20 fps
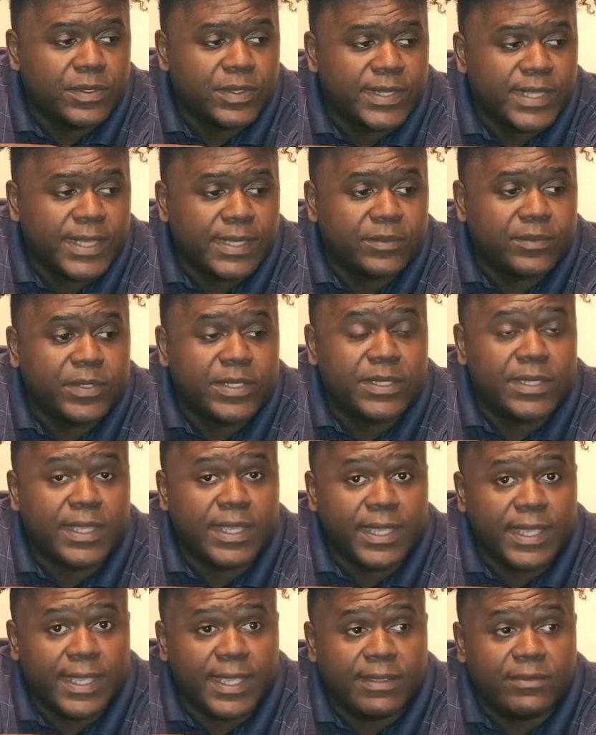that with
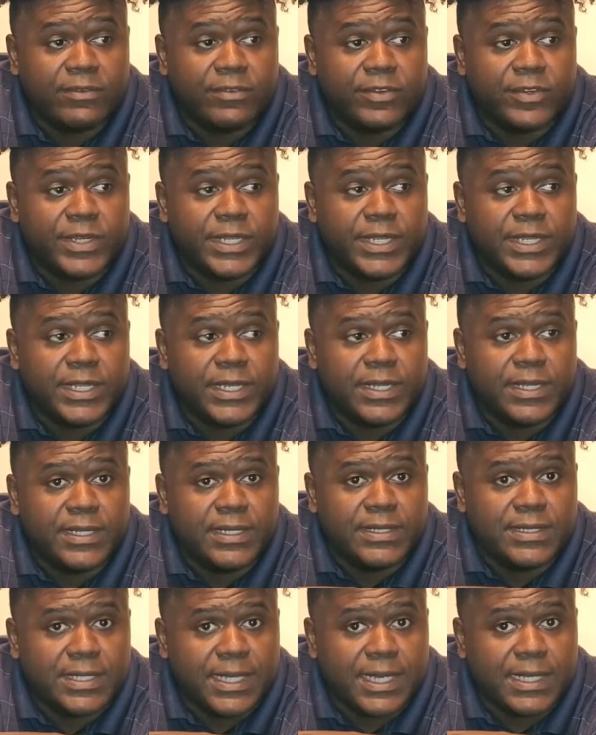every
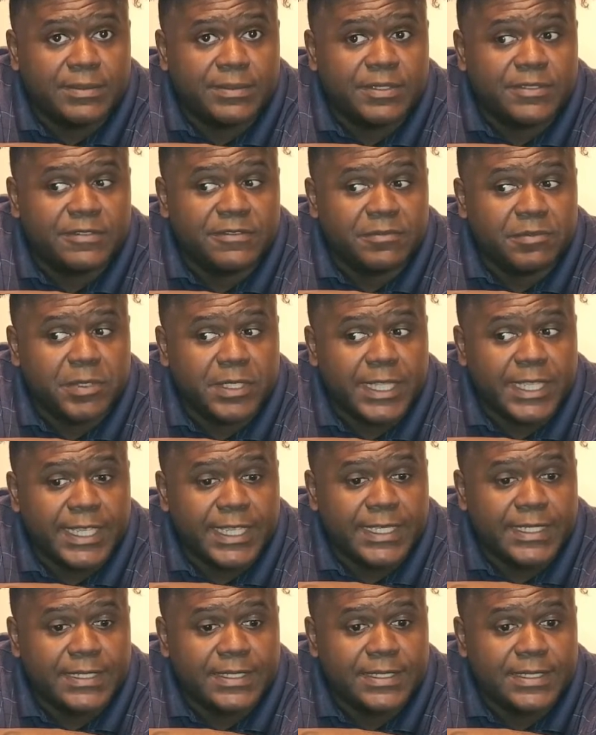type of
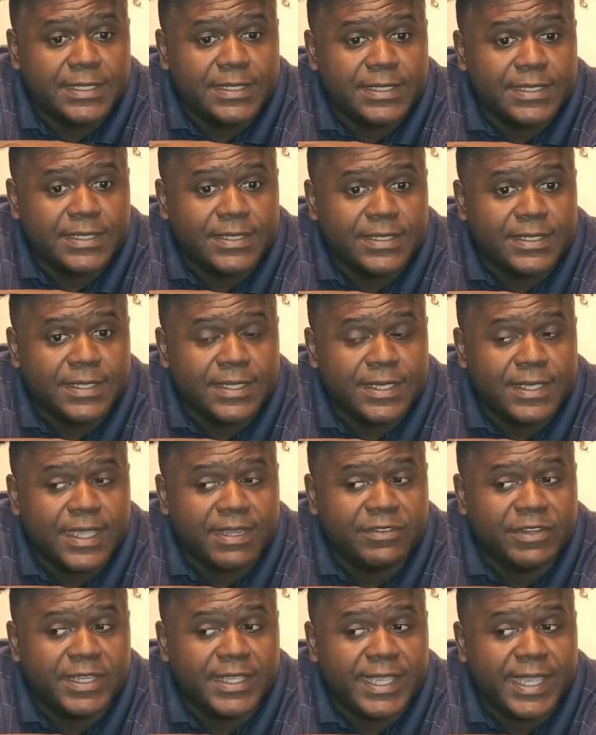plant,
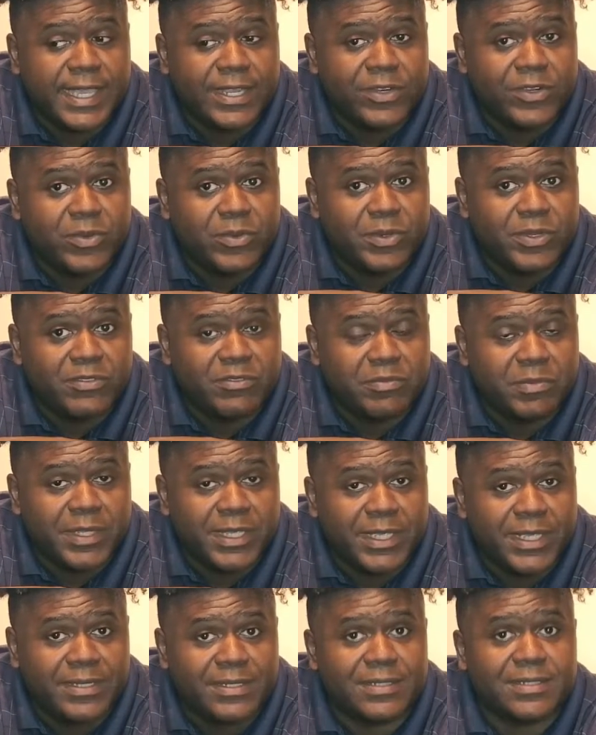every category of
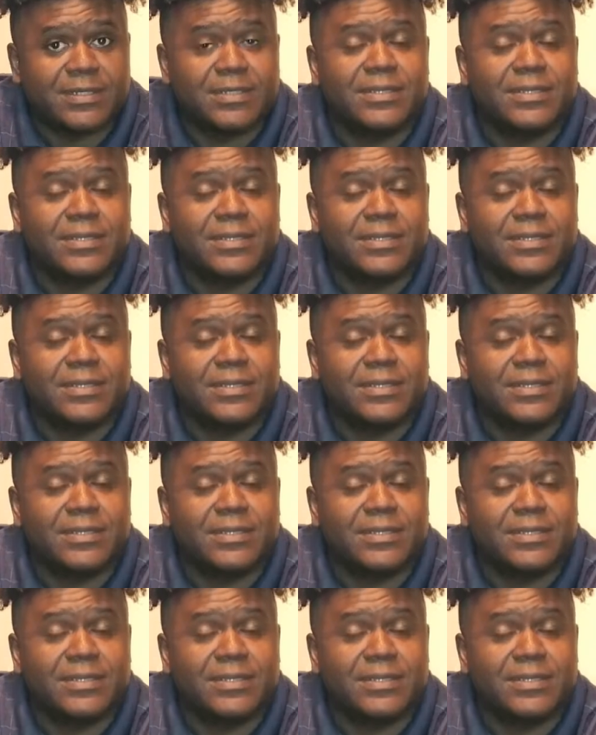plant